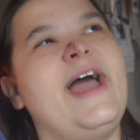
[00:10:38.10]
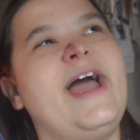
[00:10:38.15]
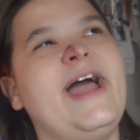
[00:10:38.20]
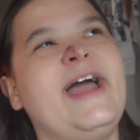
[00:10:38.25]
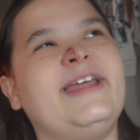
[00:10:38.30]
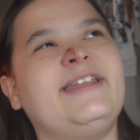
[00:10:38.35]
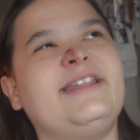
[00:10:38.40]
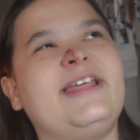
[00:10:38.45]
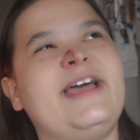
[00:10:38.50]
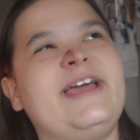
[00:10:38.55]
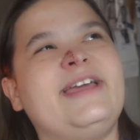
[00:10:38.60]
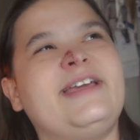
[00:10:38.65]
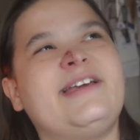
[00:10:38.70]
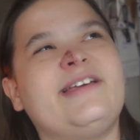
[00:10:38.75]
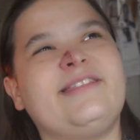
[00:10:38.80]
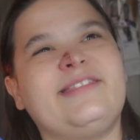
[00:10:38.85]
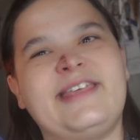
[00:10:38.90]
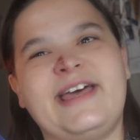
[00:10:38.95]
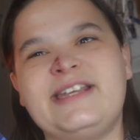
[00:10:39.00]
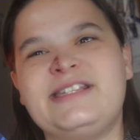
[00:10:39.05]
And
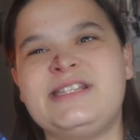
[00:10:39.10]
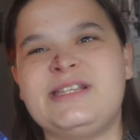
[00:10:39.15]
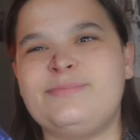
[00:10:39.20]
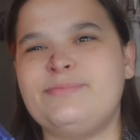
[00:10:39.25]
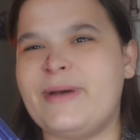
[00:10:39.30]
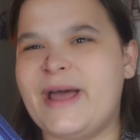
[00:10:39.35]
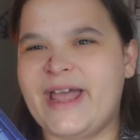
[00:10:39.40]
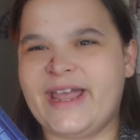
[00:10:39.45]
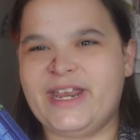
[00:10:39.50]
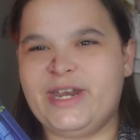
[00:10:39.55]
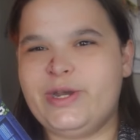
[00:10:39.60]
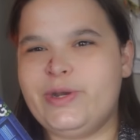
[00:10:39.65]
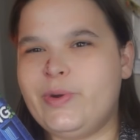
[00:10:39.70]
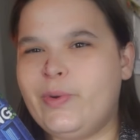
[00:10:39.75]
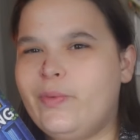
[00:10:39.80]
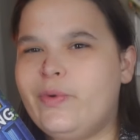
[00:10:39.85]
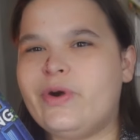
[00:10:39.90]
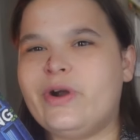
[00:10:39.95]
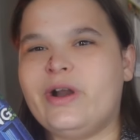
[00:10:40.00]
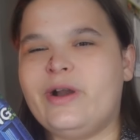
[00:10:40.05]
like, that's my
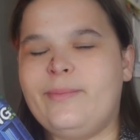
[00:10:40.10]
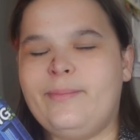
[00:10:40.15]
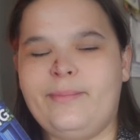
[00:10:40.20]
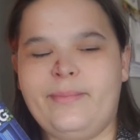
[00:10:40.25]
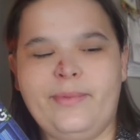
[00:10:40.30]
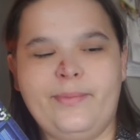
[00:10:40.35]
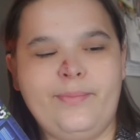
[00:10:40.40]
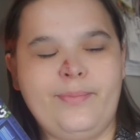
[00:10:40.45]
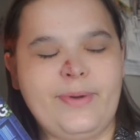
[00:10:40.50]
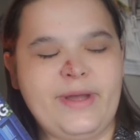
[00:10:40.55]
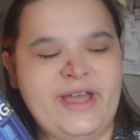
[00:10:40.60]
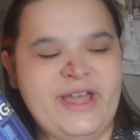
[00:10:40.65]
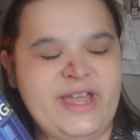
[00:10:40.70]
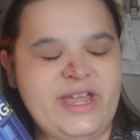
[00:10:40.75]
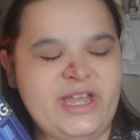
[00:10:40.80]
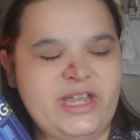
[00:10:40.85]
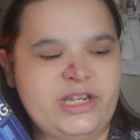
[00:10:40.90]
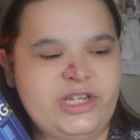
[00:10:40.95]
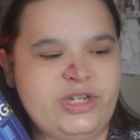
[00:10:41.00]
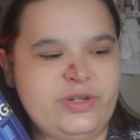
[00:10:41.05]
norm,
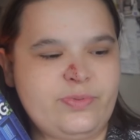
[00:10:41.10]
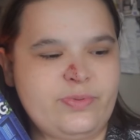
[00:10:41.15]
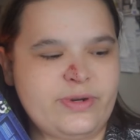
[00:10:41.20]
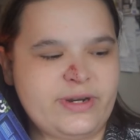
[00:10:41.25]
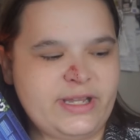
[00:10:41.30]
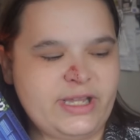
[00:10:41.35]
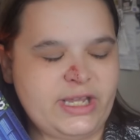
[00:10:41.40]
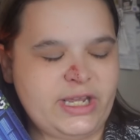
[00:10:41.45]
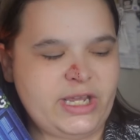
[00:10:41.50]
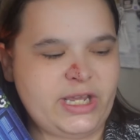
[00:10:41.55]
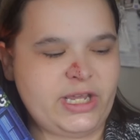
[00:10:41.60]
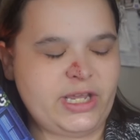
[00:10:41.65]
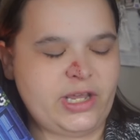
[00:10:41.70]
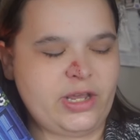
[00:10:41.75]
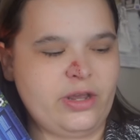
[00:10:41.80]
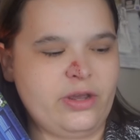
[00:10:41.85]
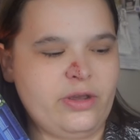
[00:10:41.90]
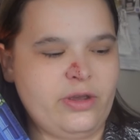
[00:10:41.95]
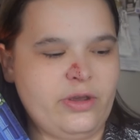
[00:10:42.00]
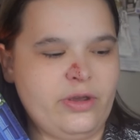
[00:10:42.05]
but it's really
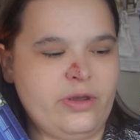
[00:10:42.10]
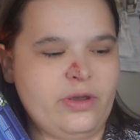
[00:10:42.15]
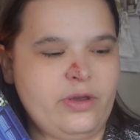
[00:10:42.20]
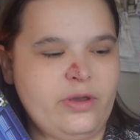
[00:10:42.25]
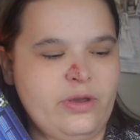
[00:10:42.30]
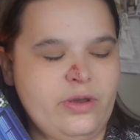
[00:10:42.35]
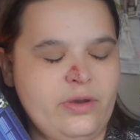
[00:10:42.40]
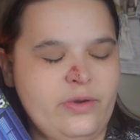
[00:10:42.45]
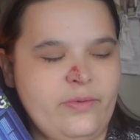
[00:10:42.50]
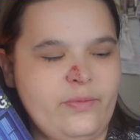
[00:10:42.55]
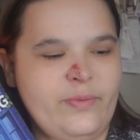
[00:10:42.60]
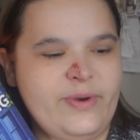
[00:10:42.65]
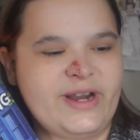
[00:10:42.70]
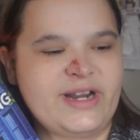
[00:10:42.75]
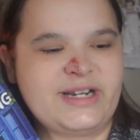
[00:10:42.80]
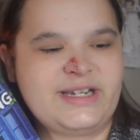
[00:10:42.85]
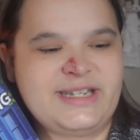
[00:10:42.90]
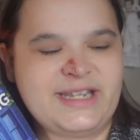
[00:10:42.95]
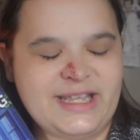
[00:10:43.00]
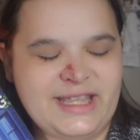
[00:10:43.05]

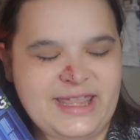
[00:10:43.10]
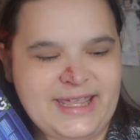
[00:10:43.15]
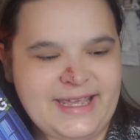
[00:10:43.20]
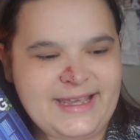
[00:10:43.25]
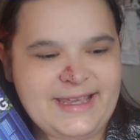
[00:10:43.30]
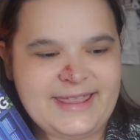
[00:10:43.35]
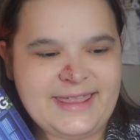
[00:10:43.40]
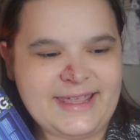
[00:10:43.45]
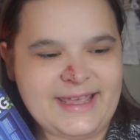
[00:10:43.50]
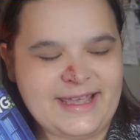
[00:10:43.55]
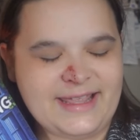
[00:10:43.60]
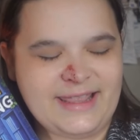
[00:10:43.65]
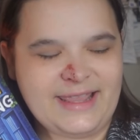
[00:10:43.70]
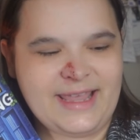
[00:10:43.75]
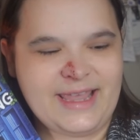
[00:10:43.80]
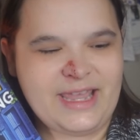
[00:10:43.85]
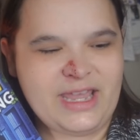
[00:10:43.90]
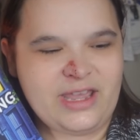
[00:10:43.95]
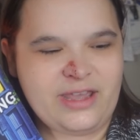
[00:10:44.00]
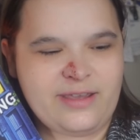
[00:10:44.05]
weird to think that
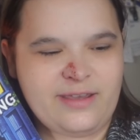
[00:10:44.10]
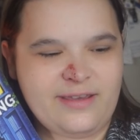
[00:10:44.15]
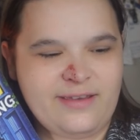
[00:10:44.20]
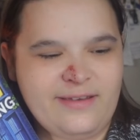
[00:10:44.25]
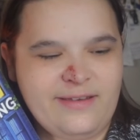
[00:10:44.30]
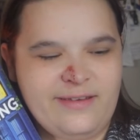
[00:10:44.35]
like,